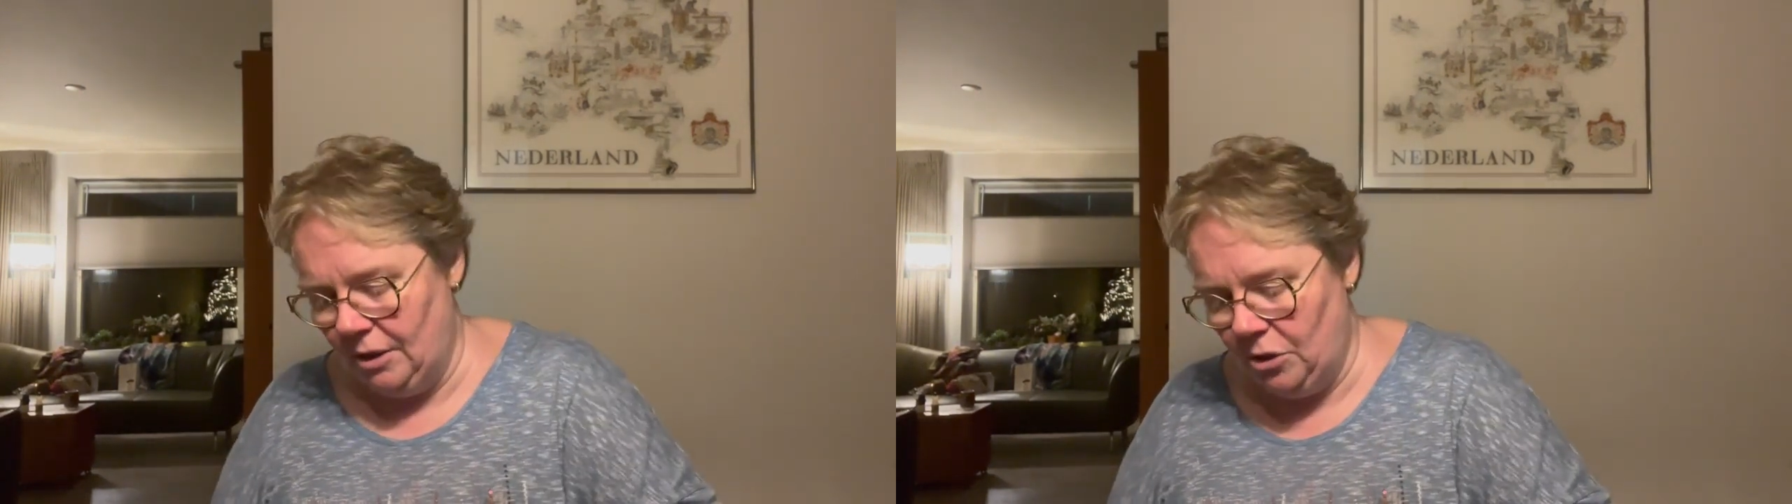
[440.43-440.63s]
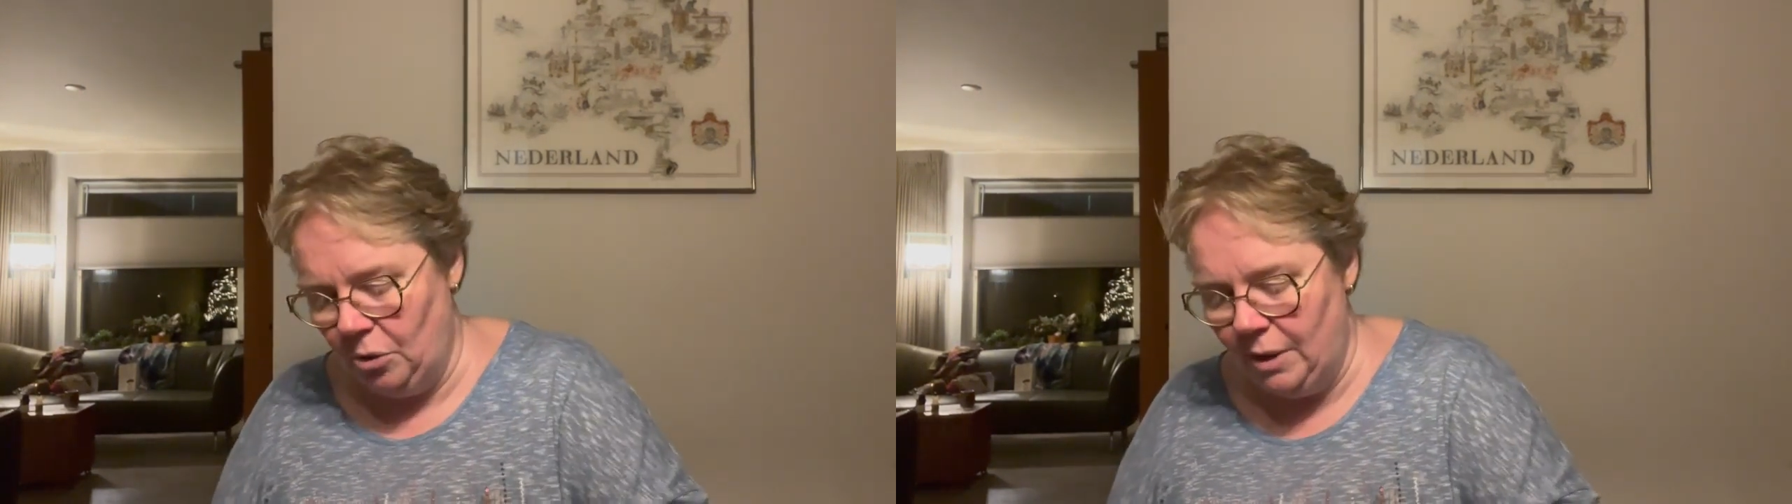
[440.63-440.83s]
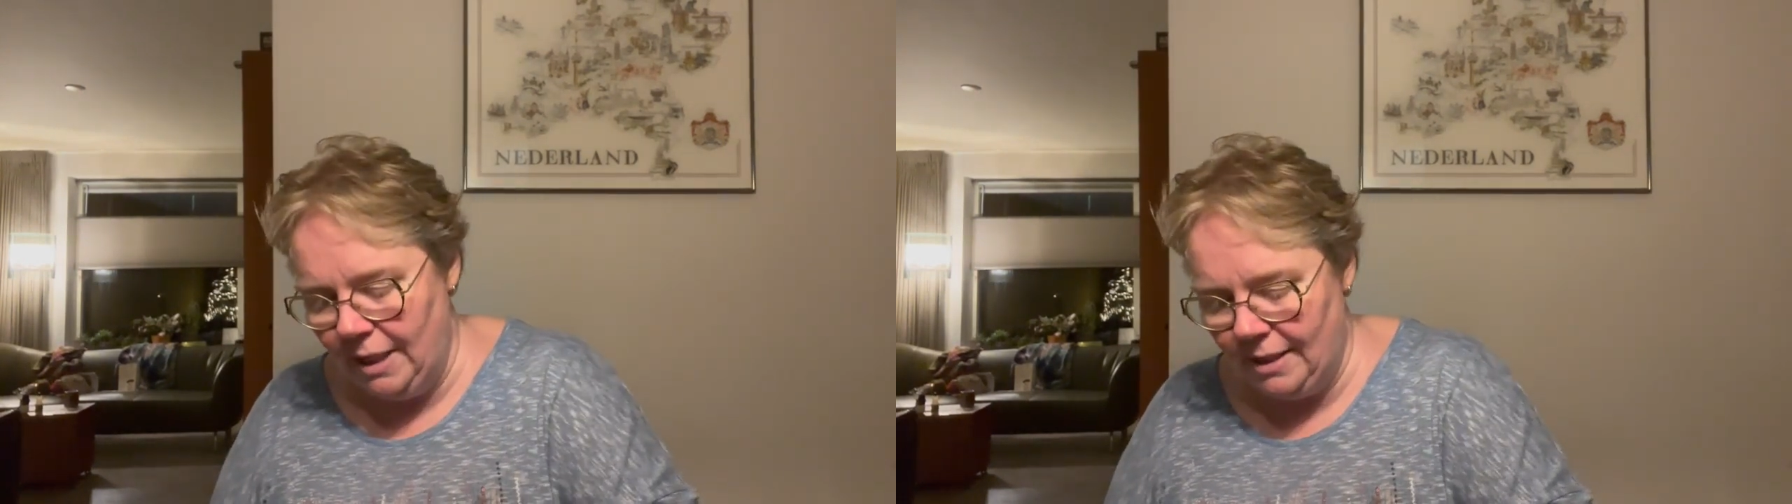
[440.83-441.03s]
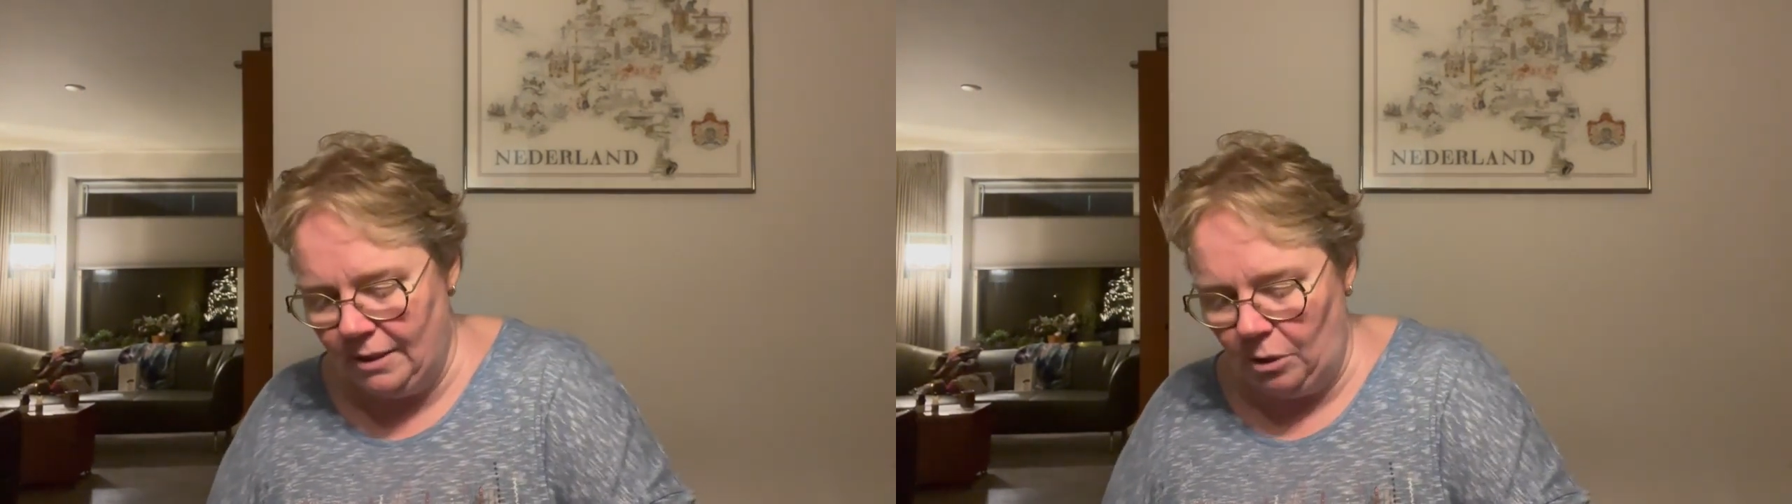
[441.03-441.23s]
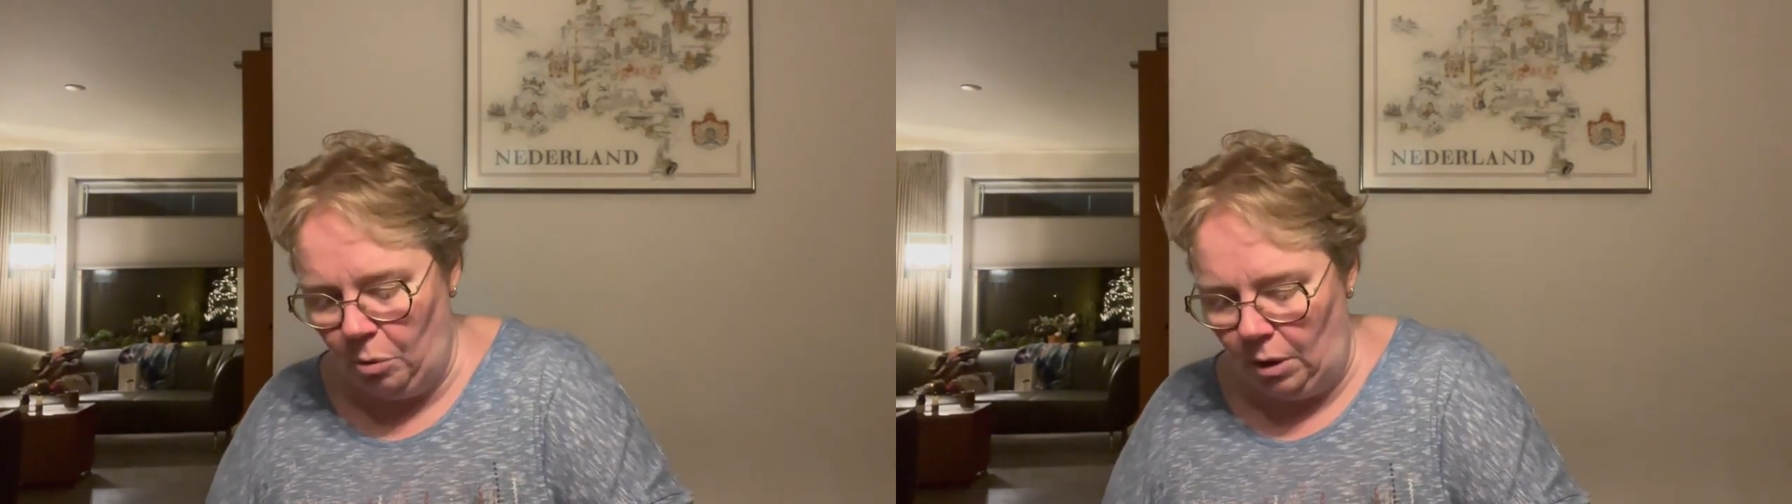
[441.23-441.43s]
to knit
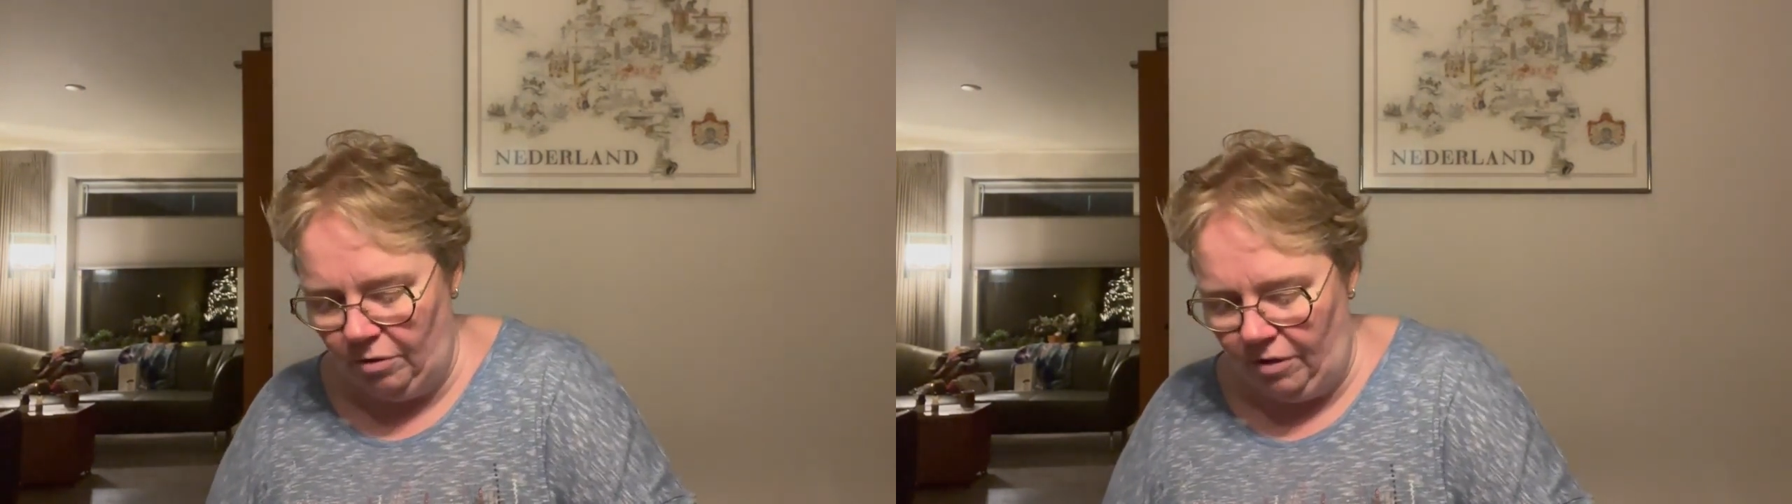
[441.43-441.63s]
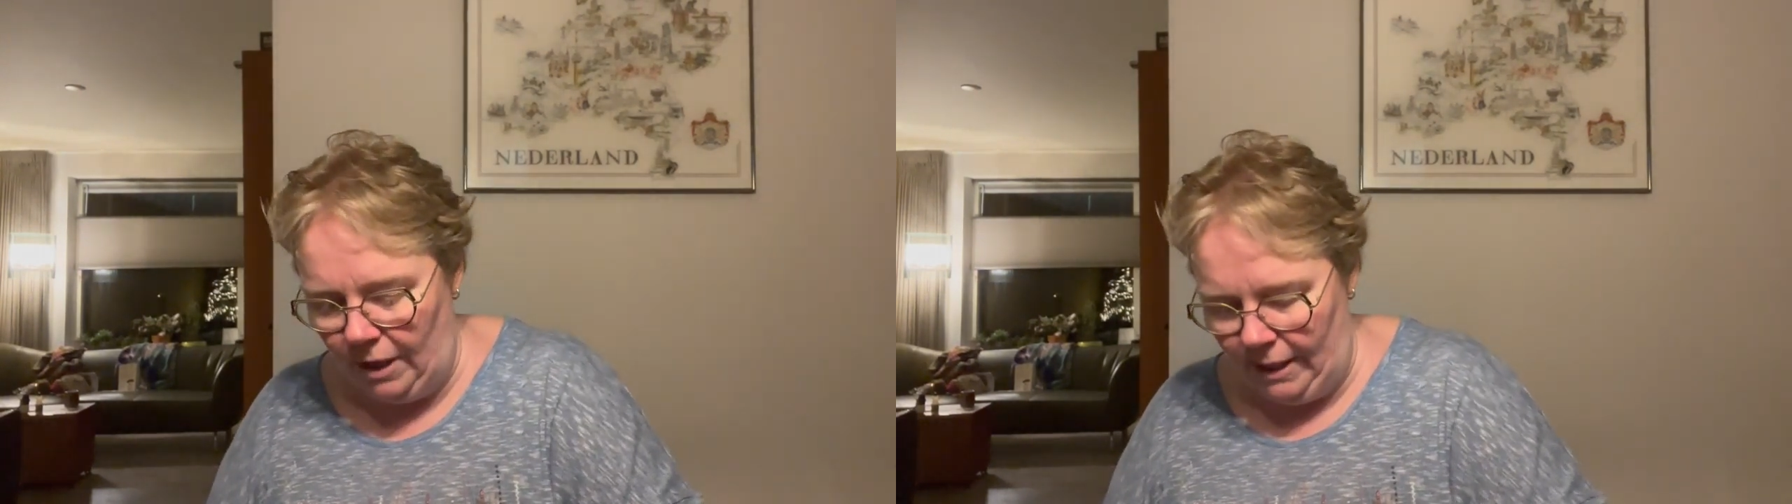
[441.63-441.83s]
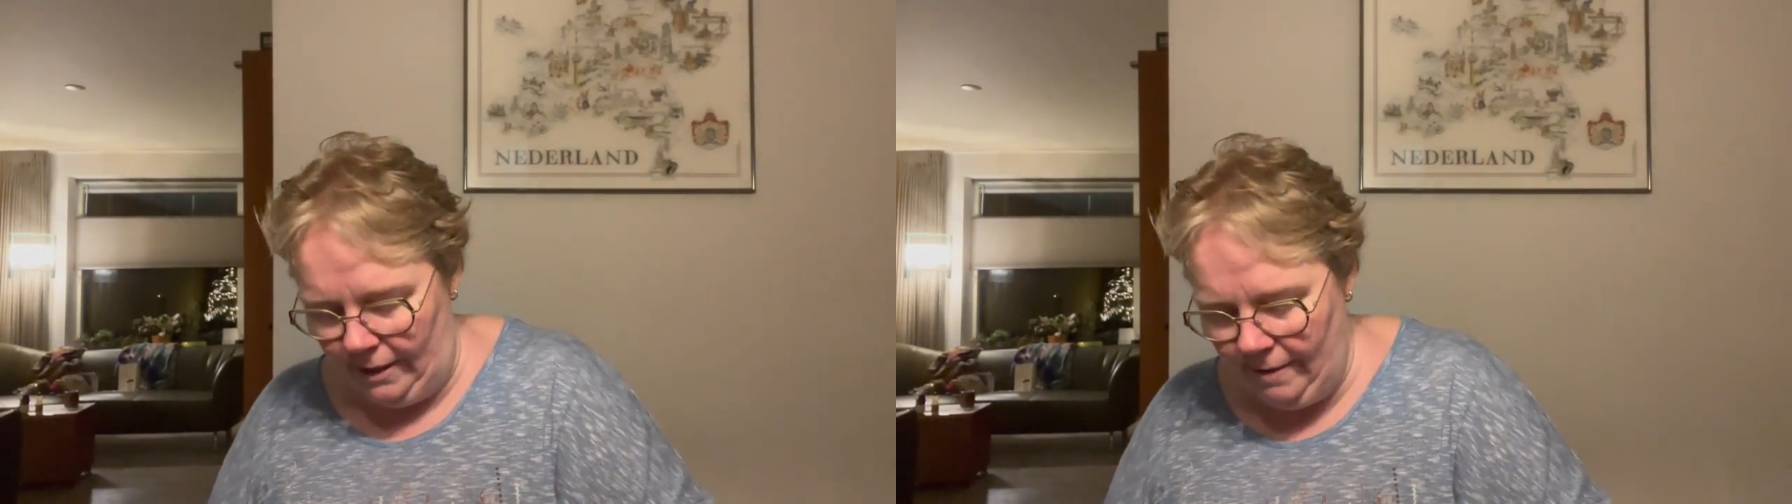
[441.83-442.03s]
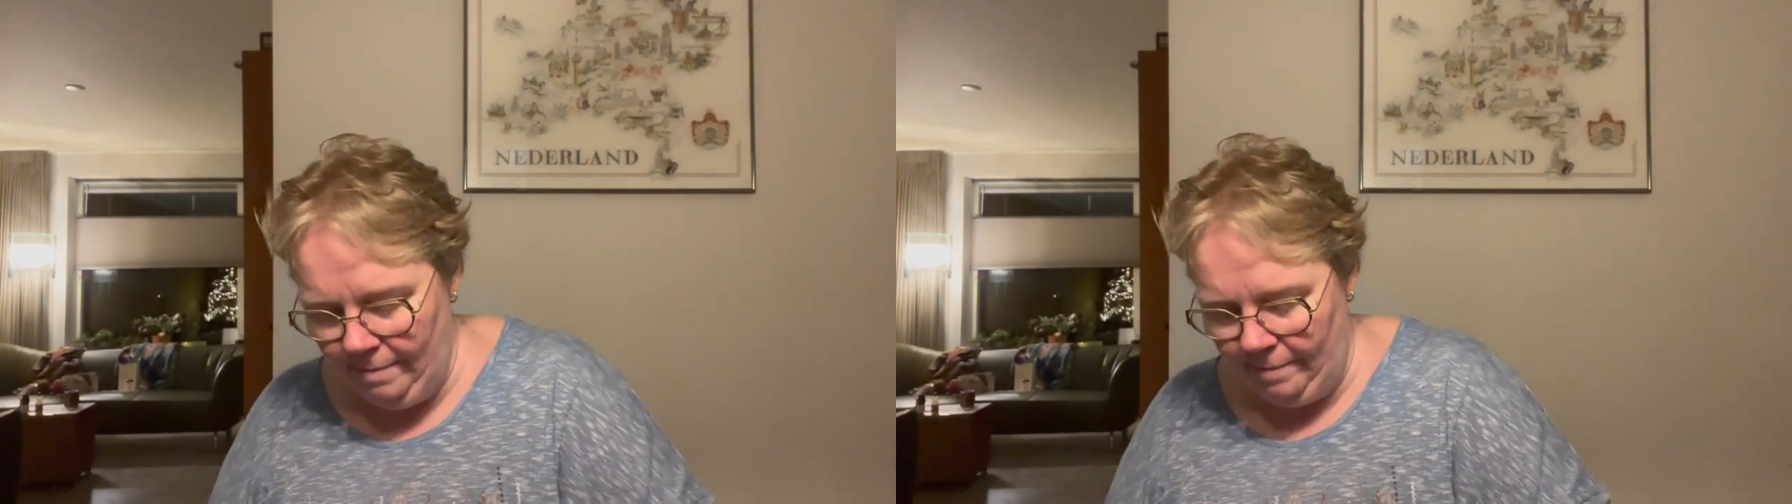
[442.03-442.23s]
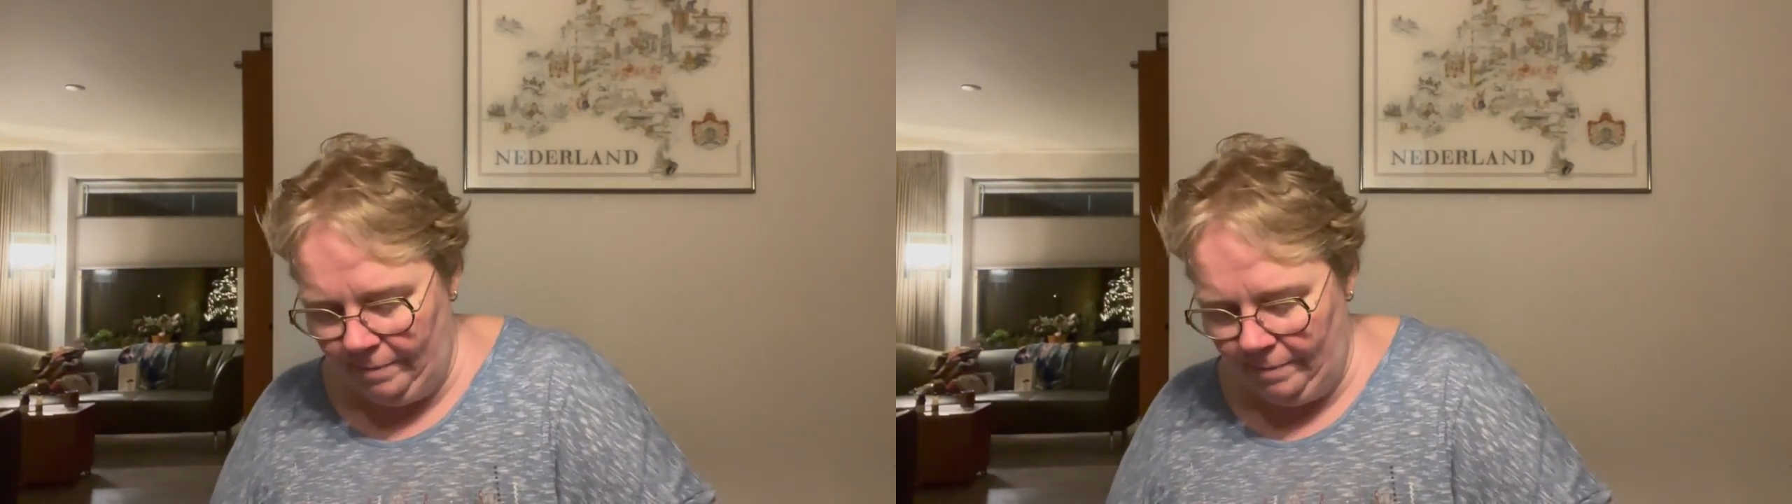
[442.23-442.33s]
the qualifier